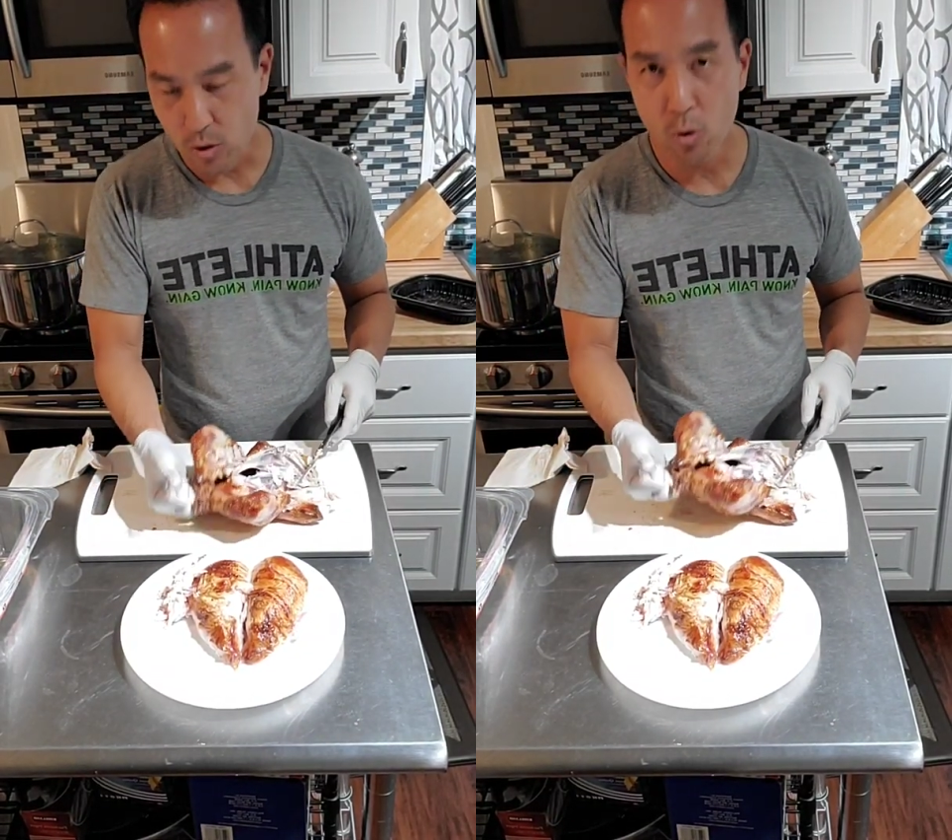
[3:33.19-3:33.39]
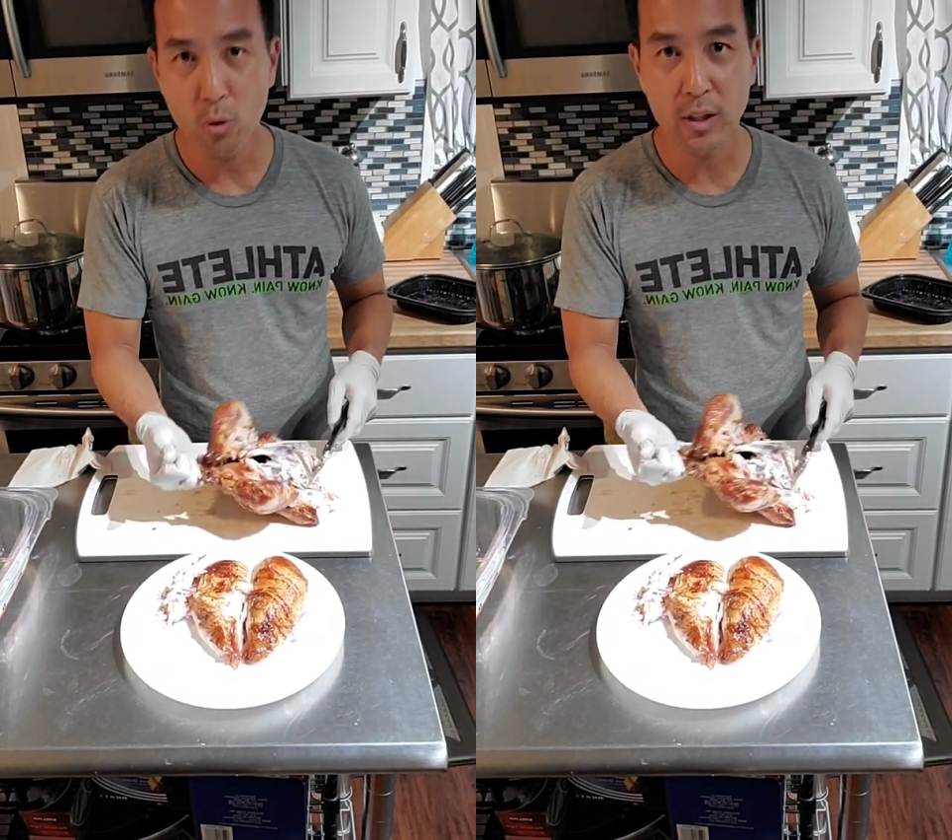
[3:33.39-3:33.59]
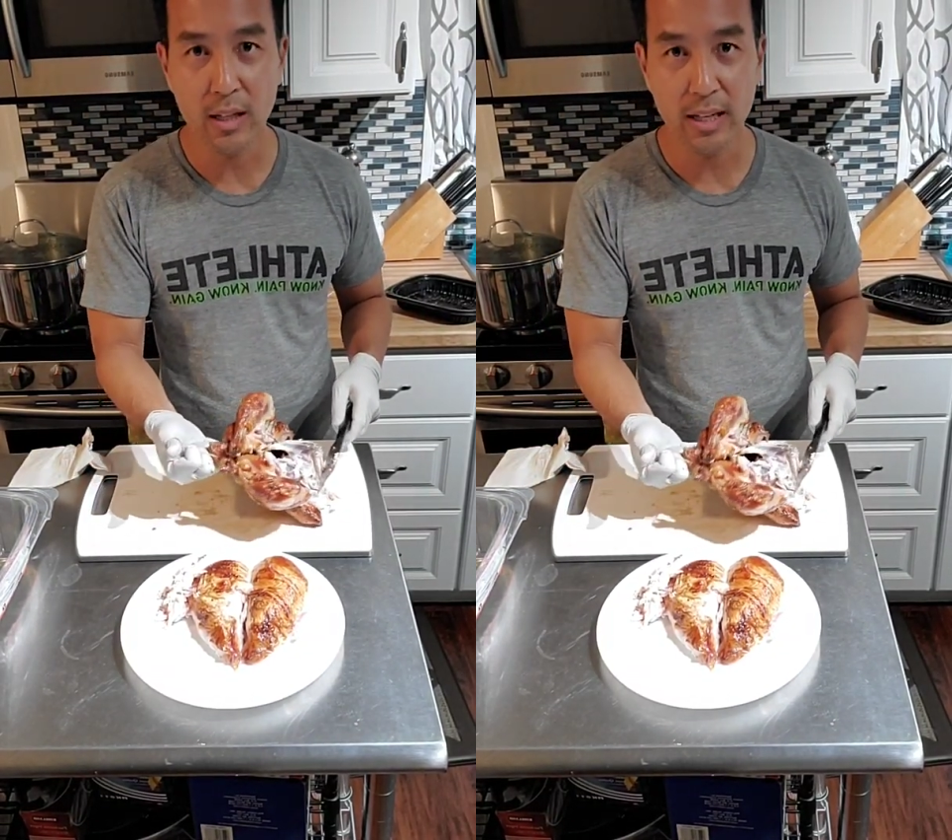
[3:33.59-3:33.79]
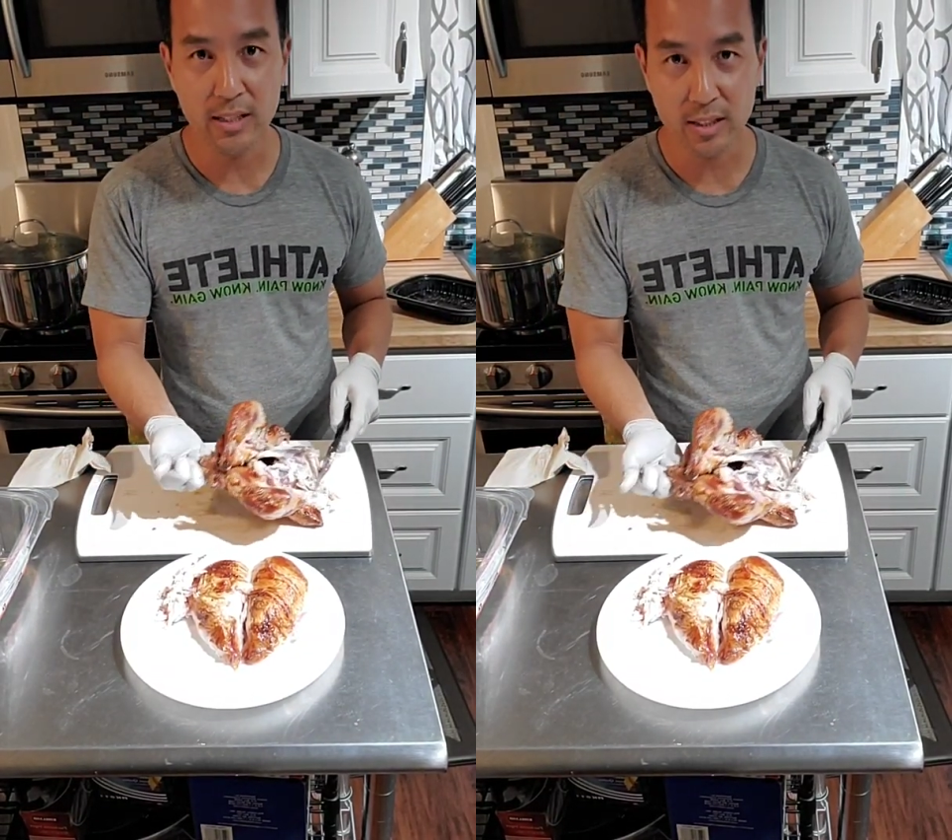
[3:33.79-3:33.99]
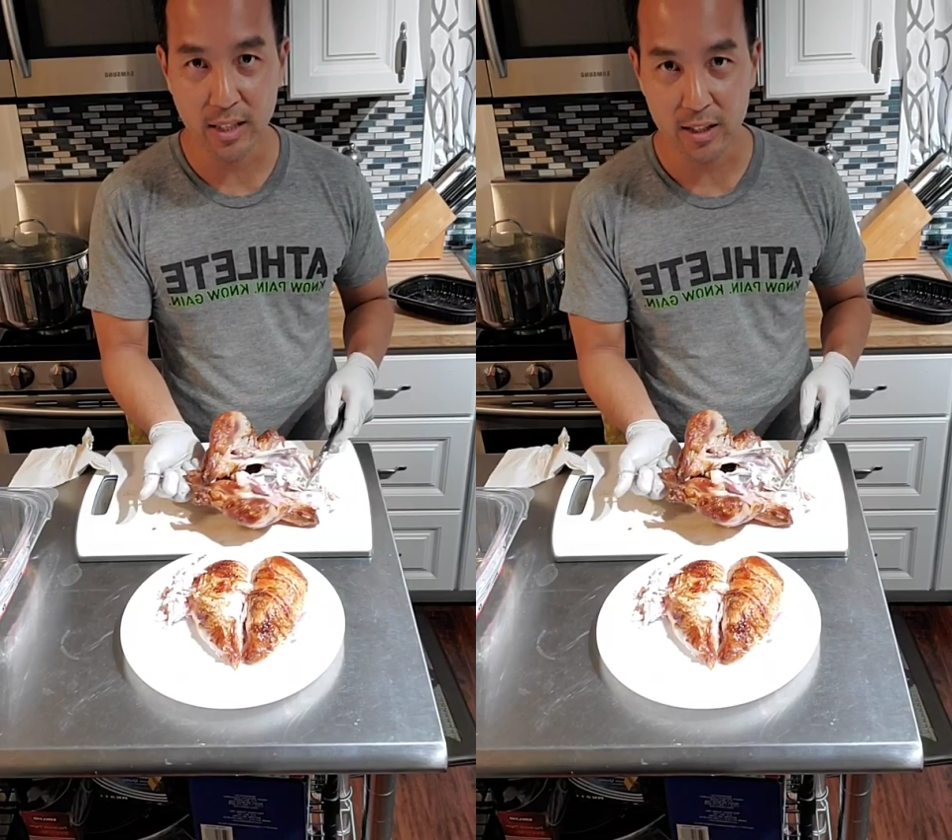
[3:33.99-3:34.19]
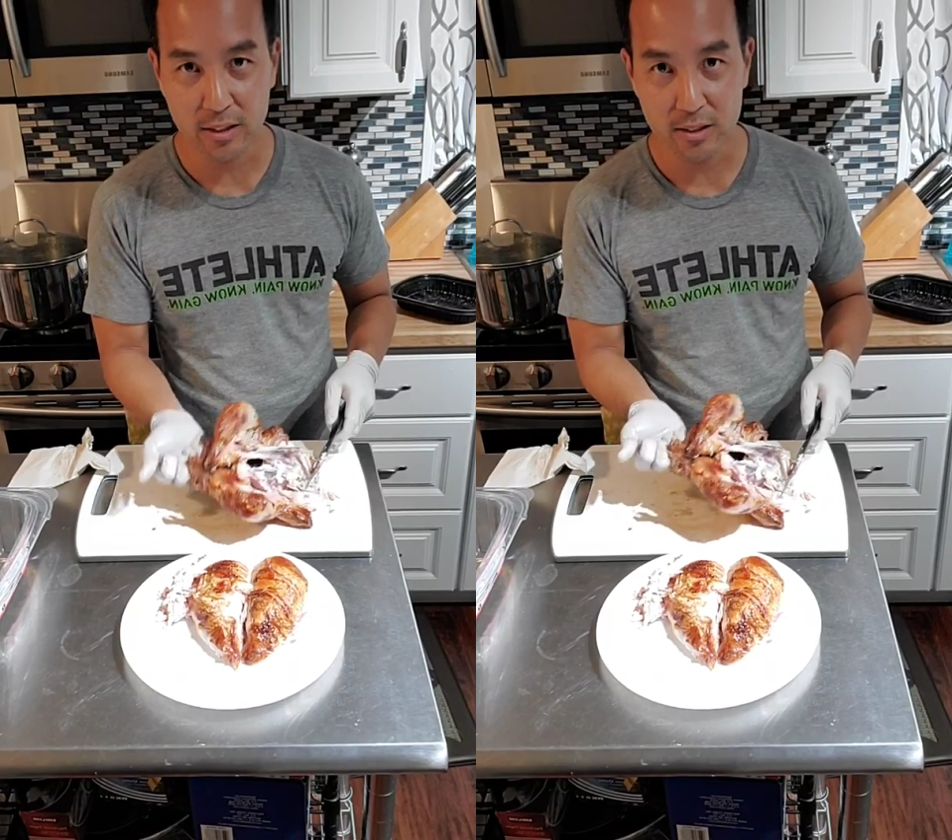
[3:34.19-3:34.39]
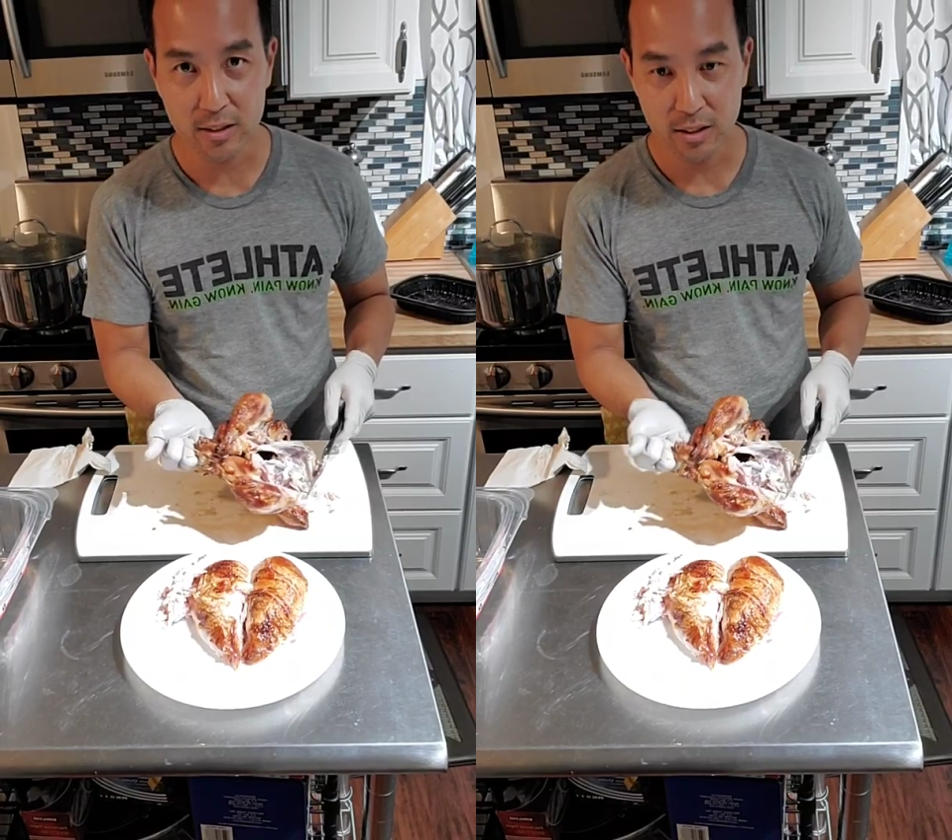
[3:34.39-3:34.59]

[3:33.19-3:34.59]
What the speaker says: holding the legs together,